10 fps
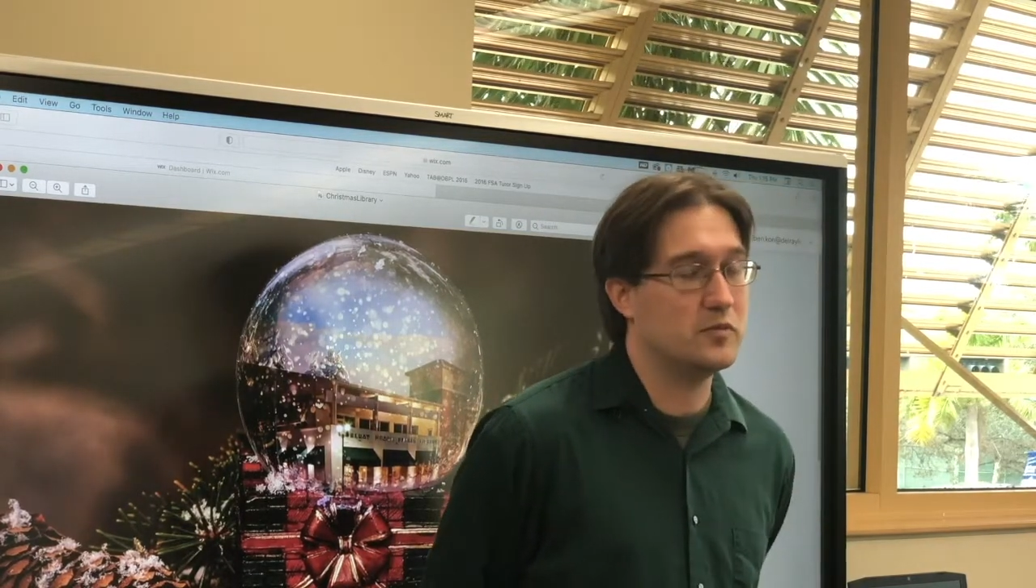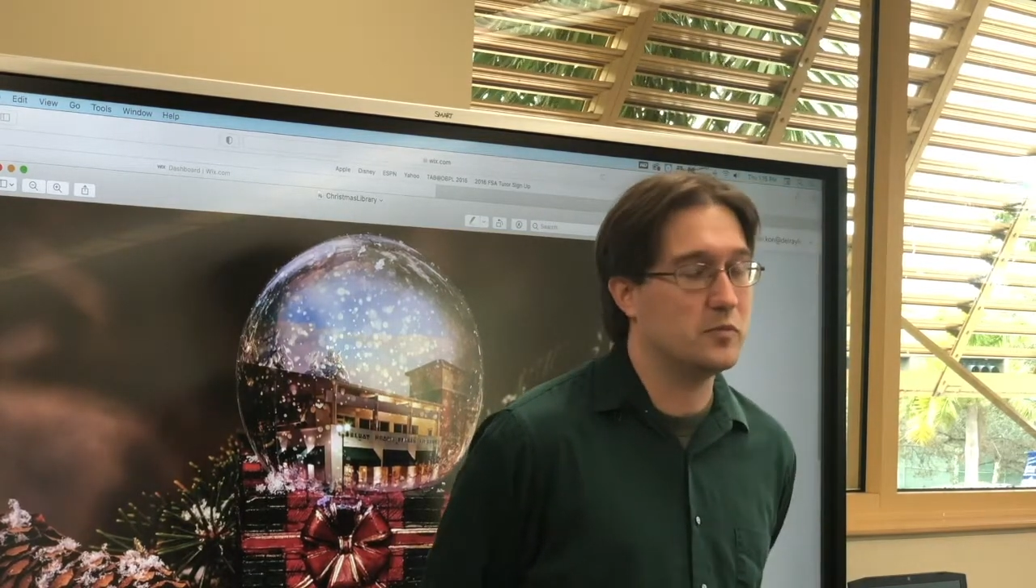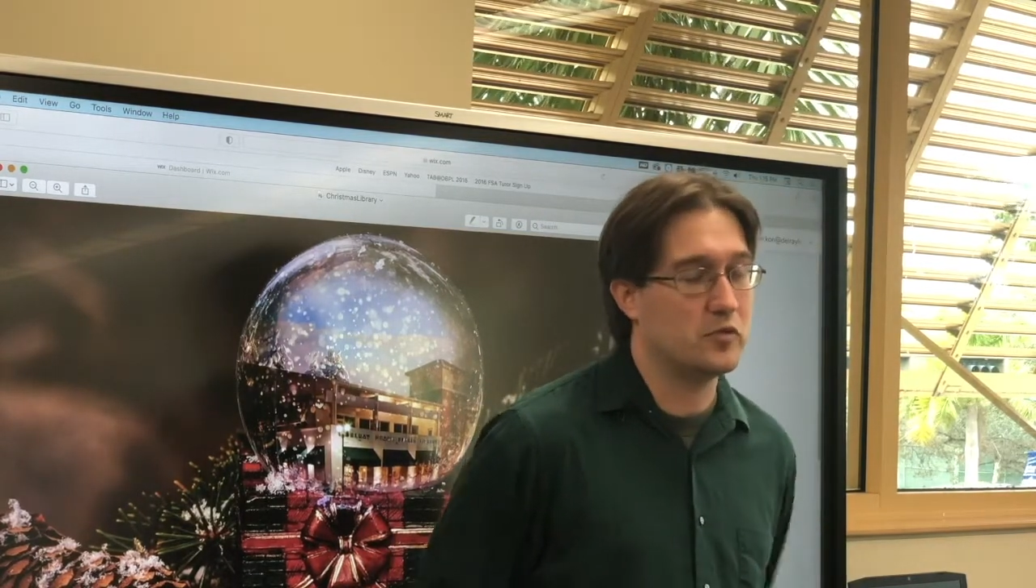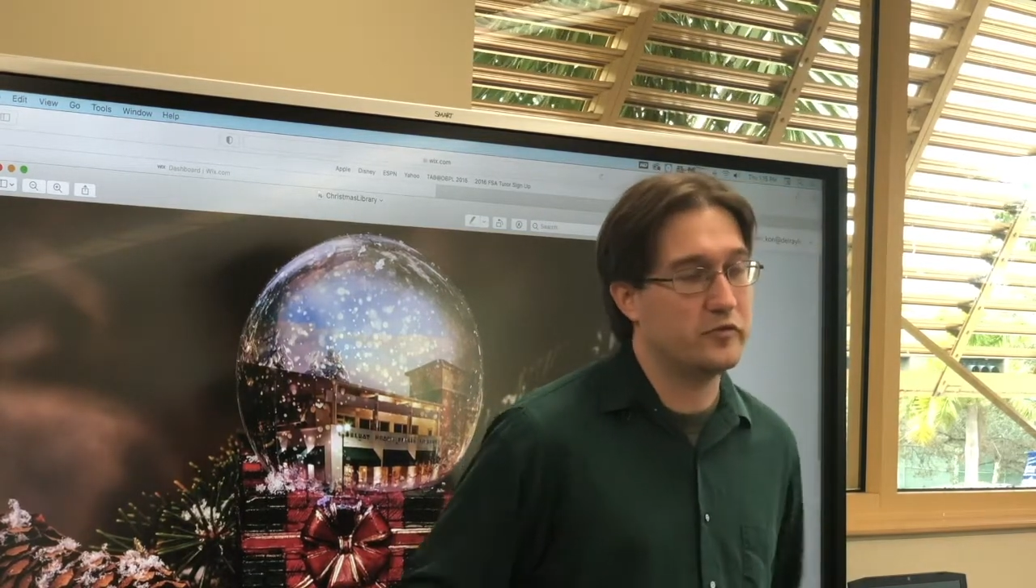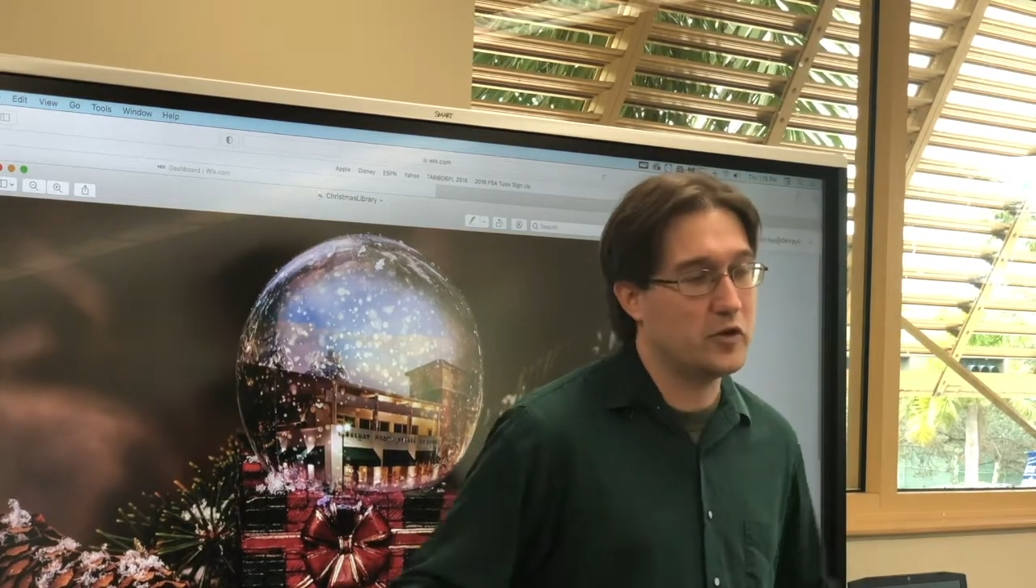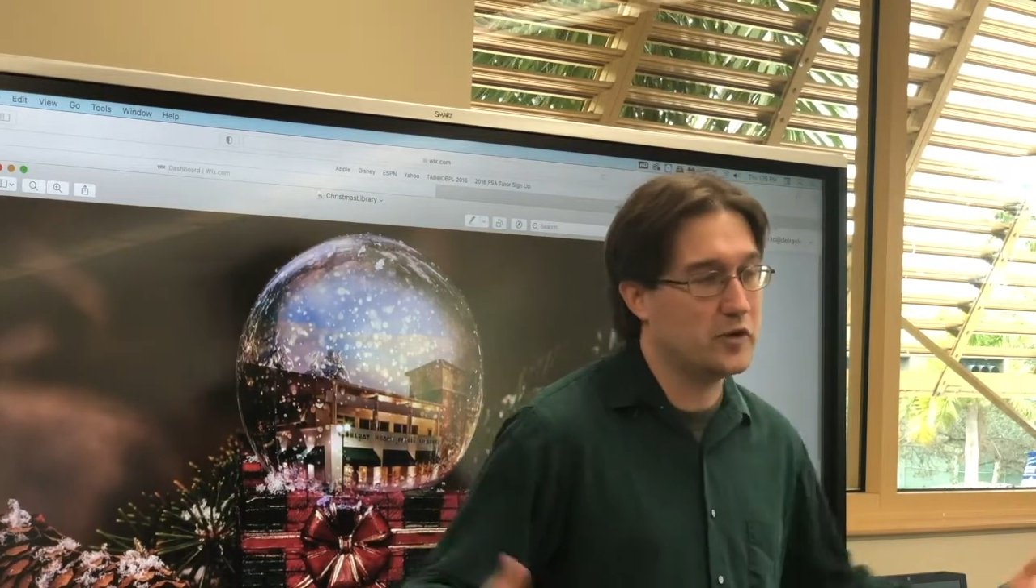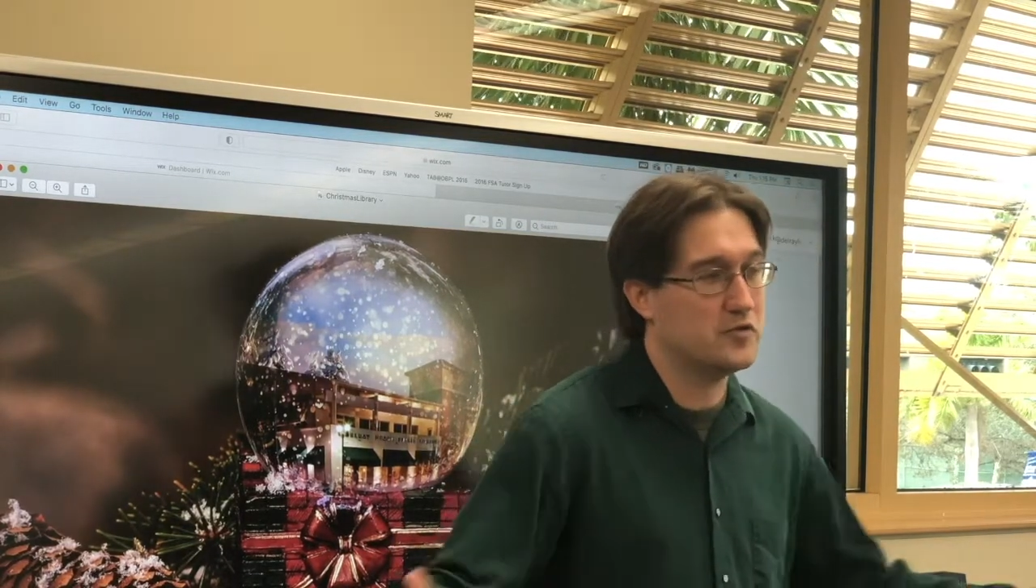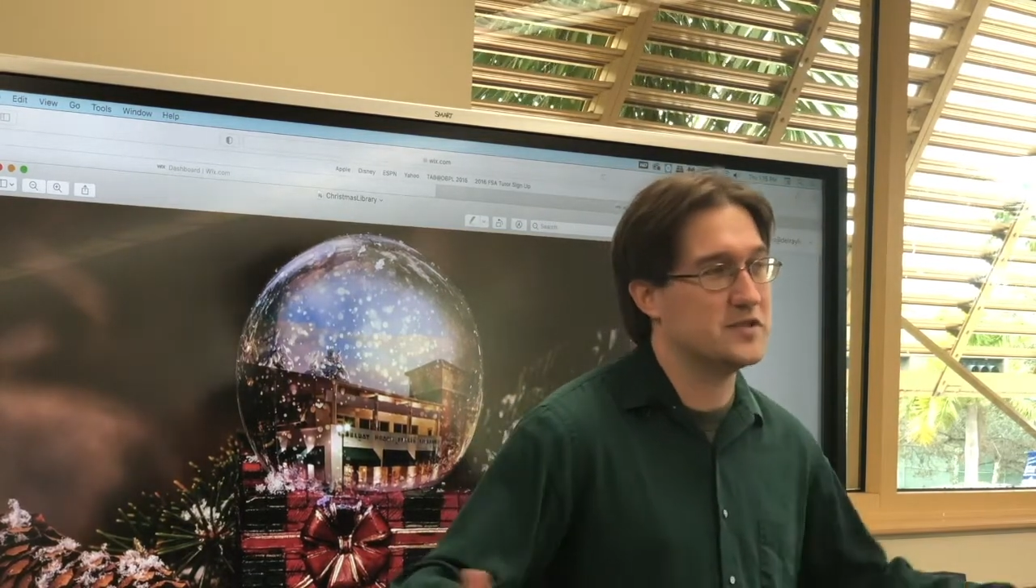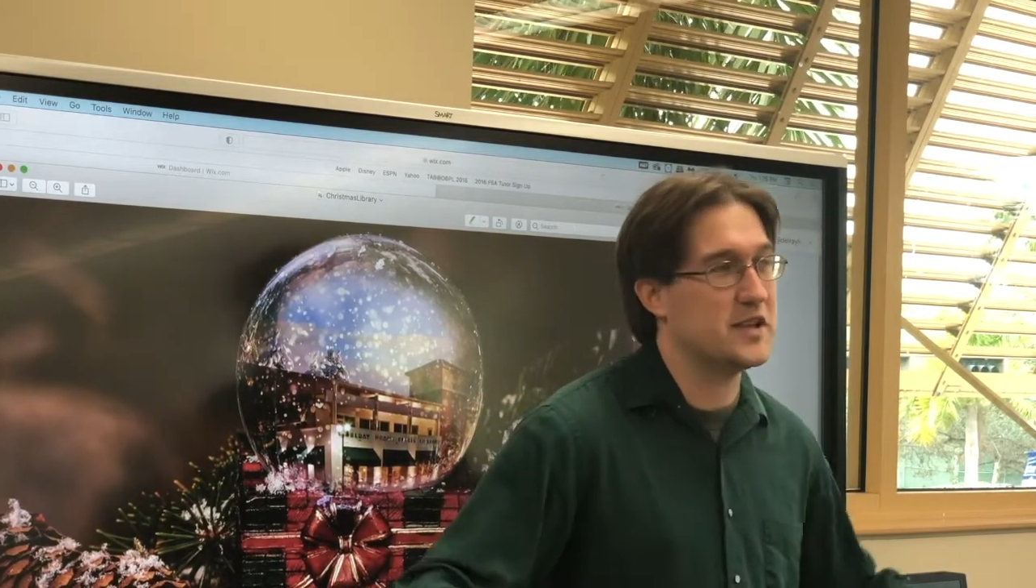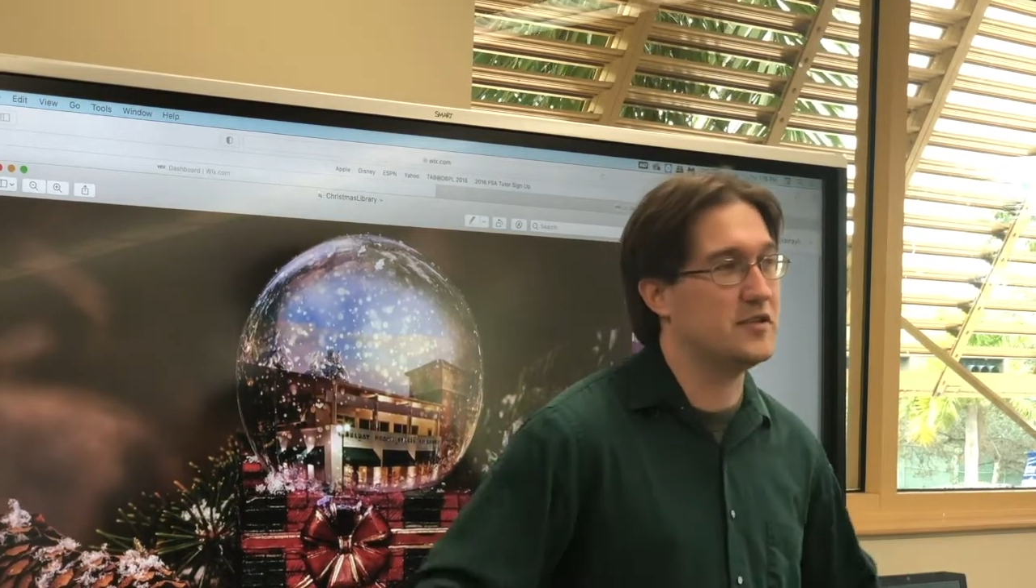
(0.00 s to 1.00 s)
portfolio
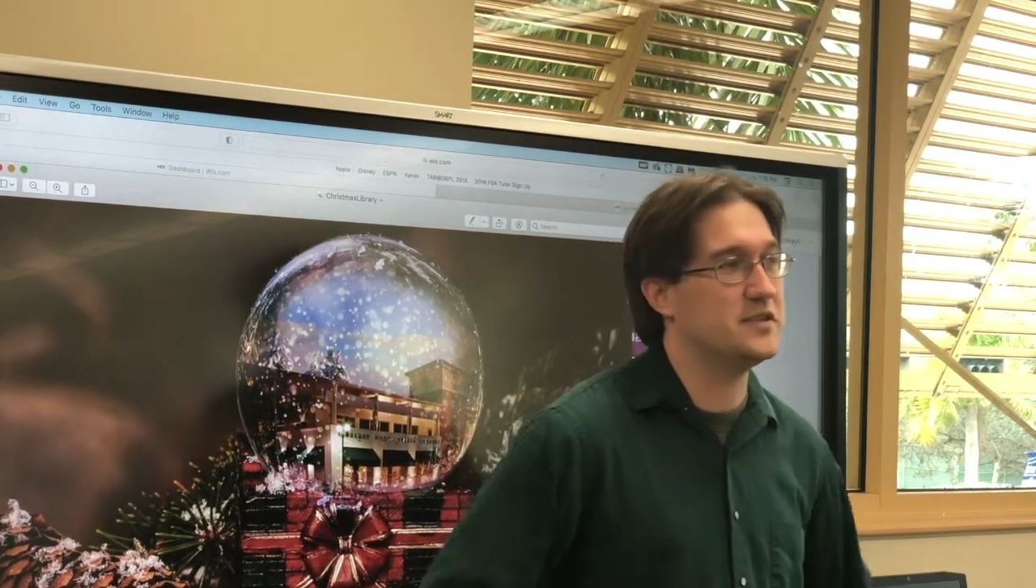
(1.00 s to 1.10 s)
is how I